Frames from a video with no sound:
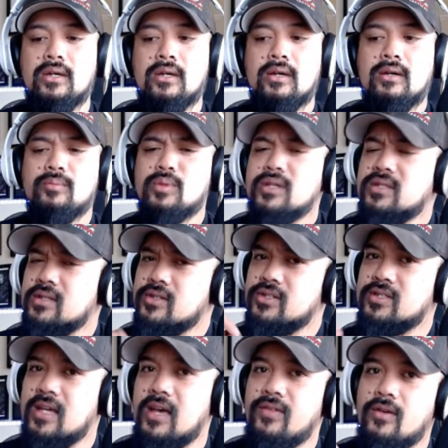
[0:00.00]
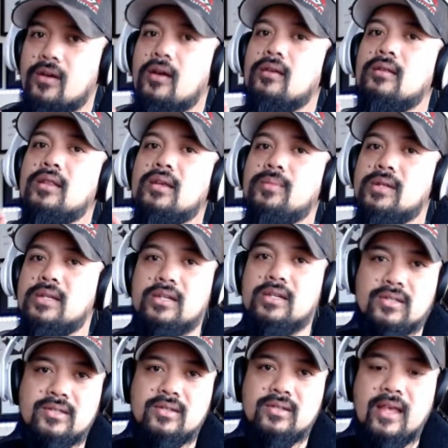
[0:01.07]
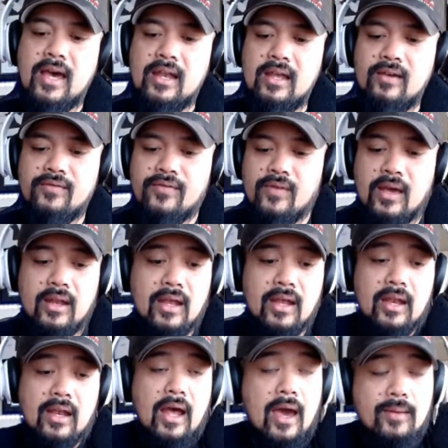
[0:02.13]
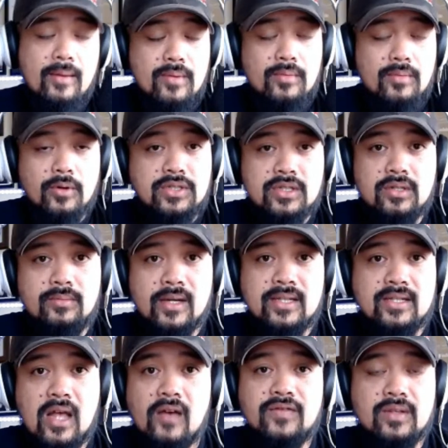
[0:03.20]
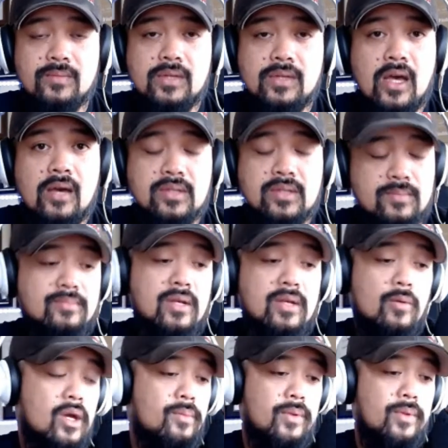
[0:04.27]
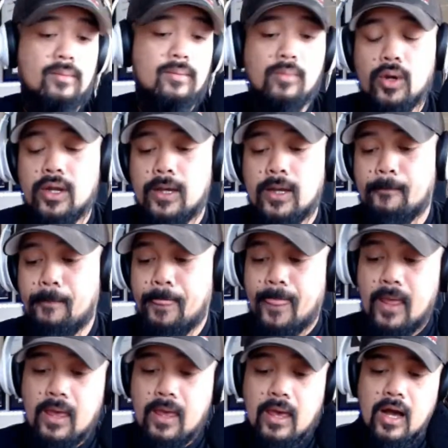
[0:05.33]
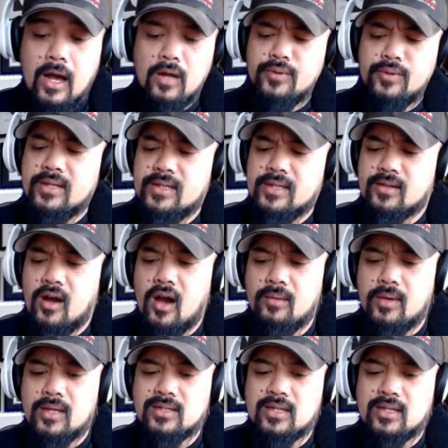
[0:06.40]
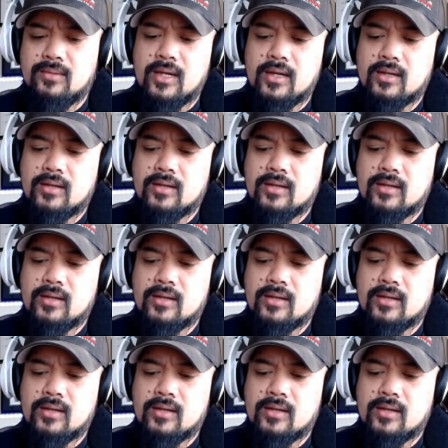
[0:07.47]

please understand there are limitations to that. And I'm emotional myself sometimes. Sometimes I'll wake up in the morning, I'll read these comments and I'm like,